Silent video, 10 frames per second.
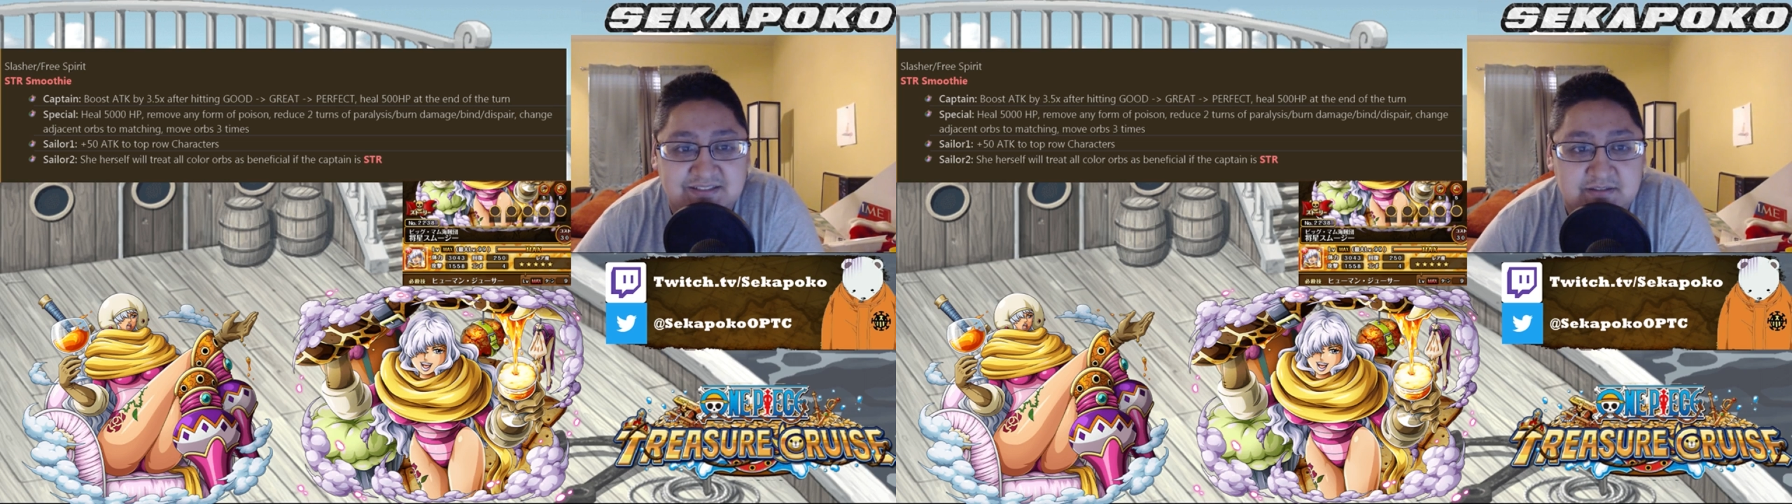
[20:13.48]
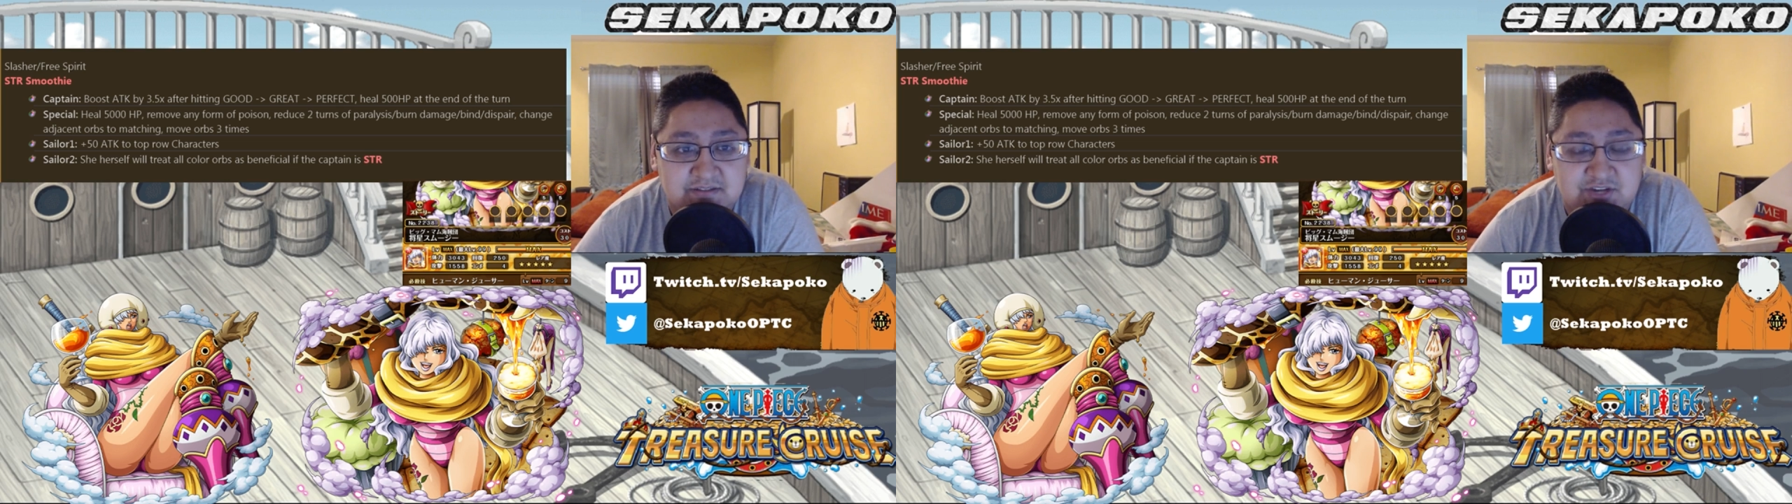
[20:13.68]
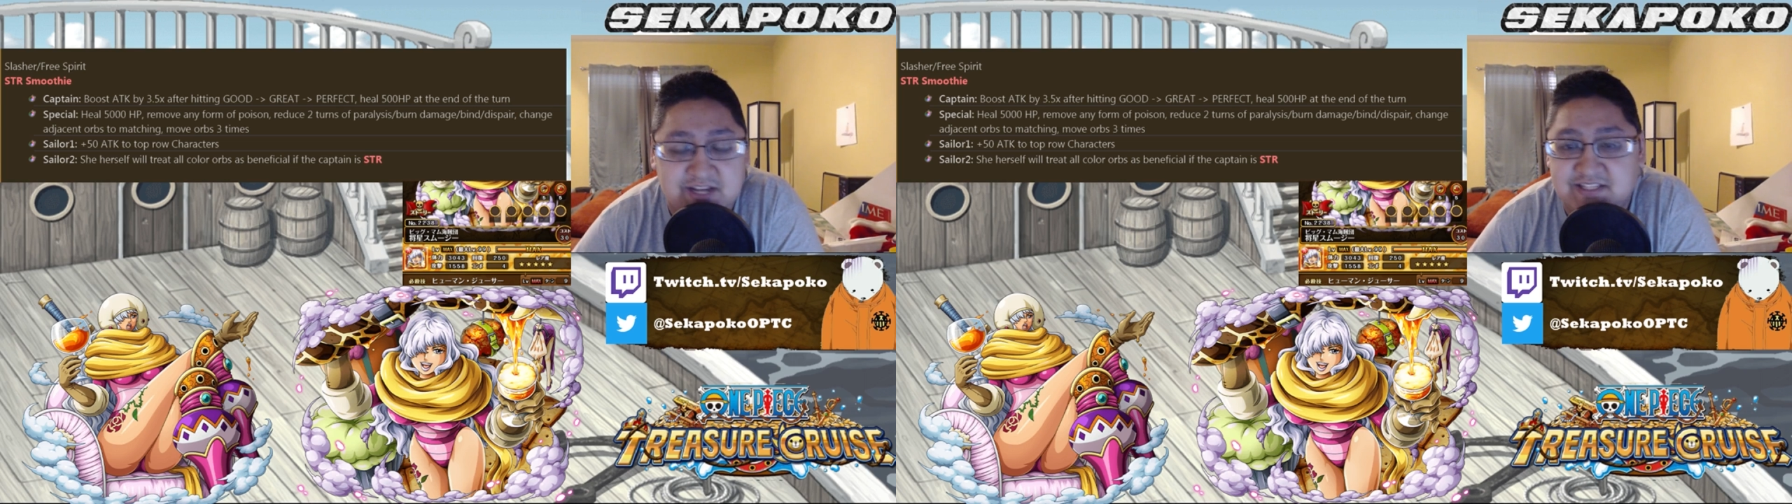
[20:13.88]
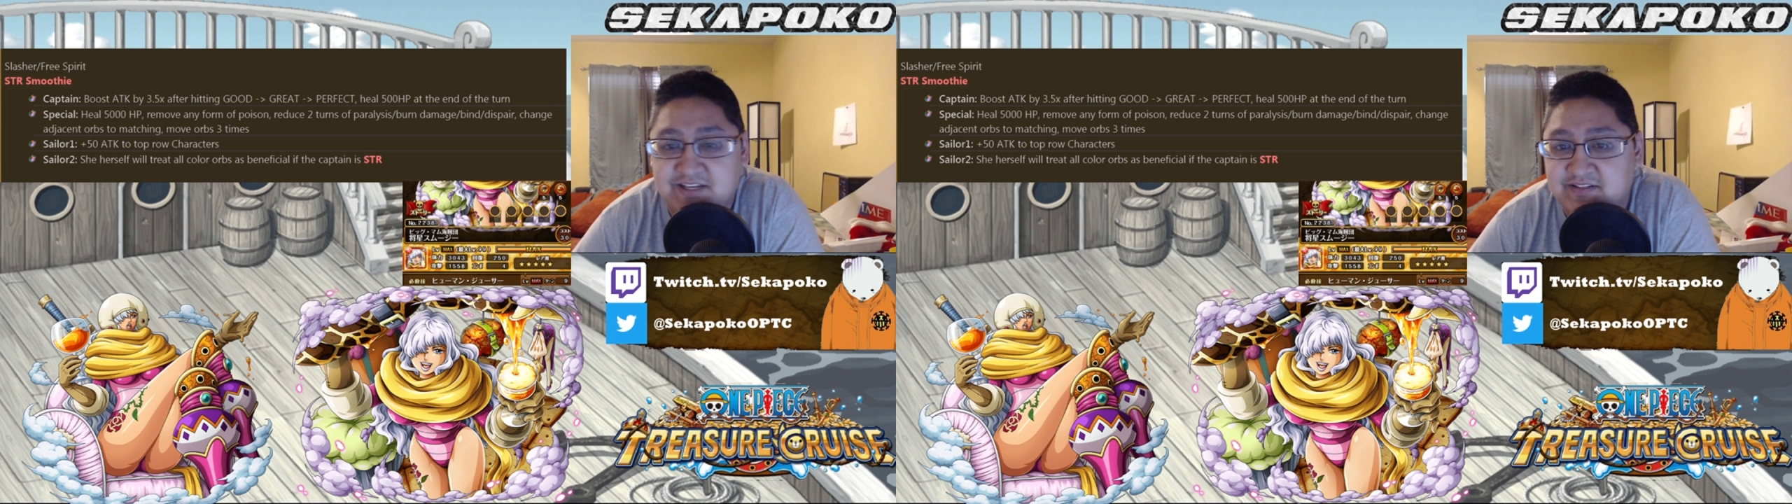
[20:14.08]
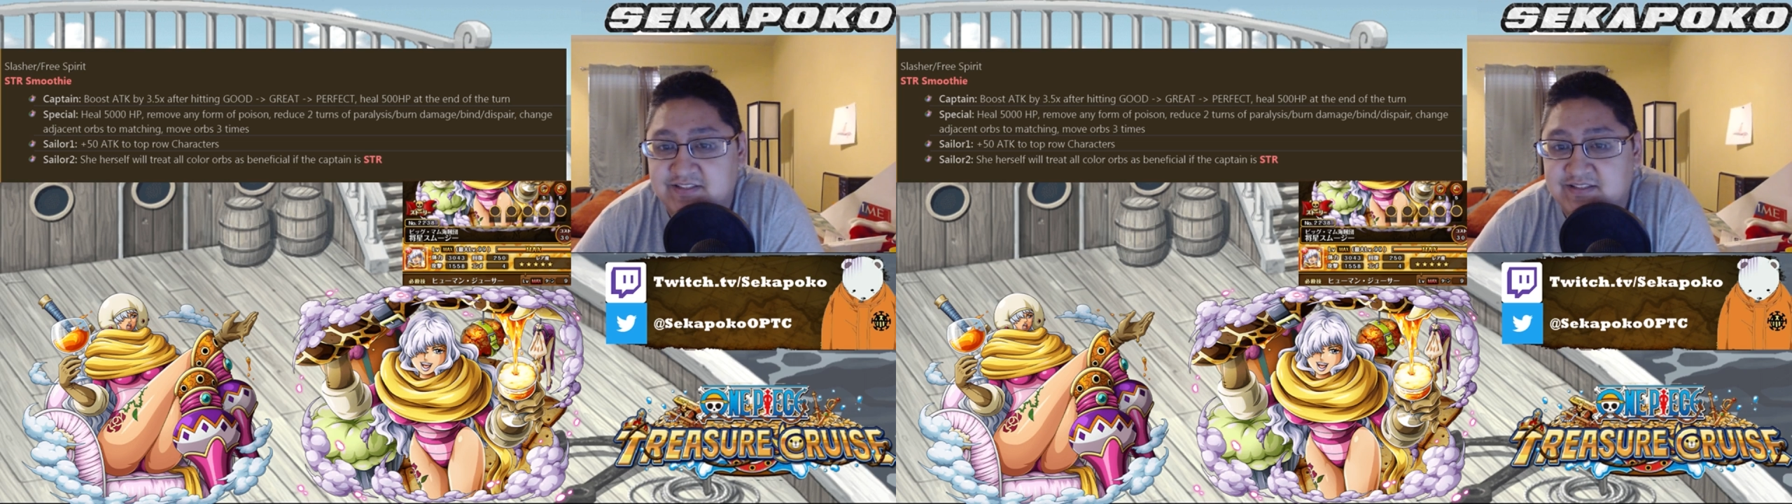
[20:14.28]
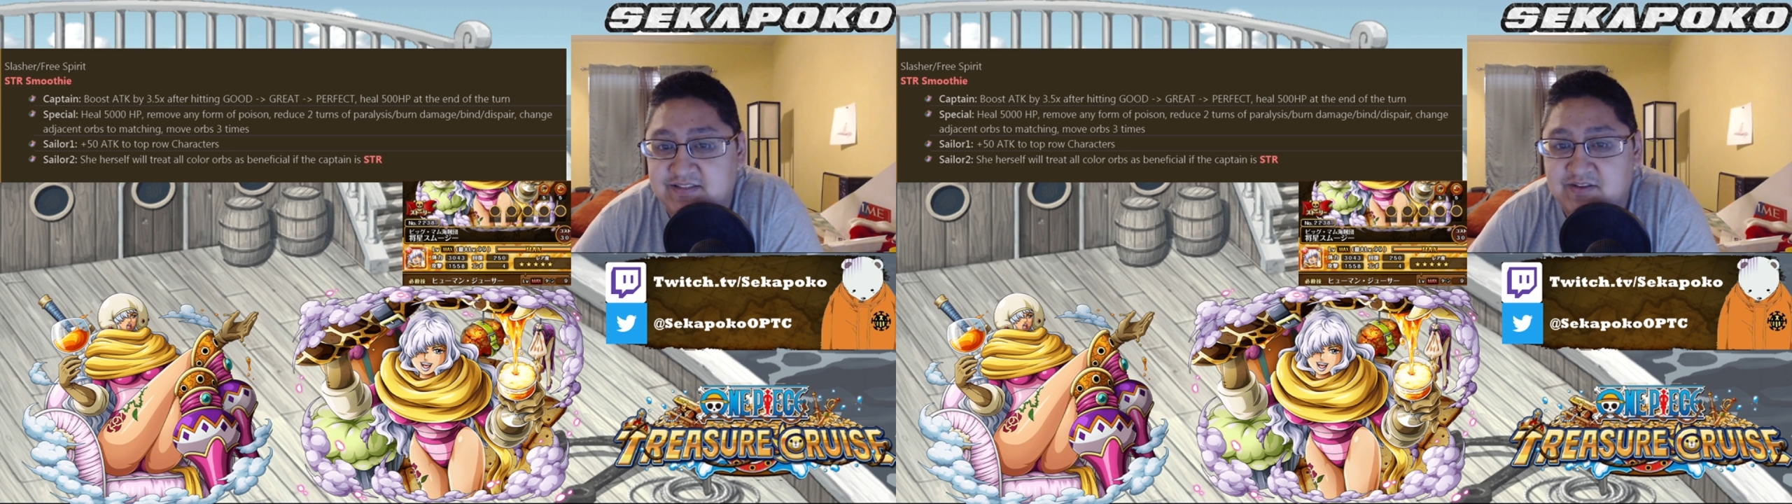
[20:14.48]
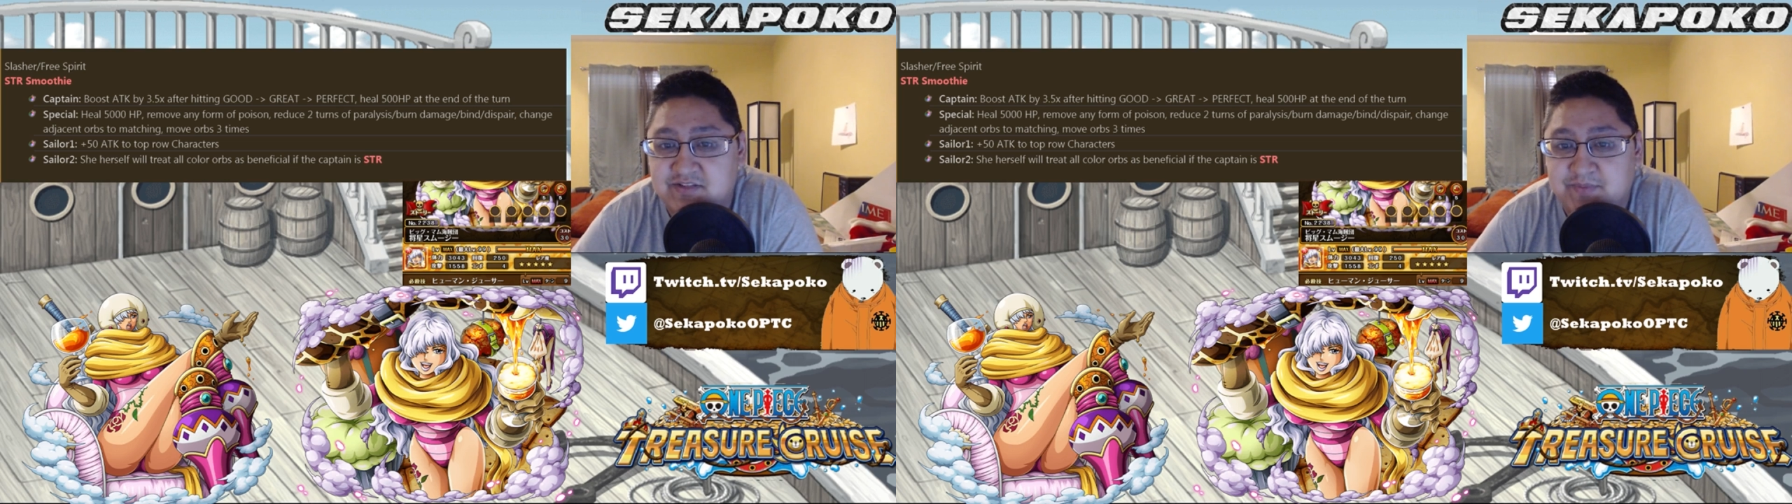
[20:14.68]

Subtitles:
translators don't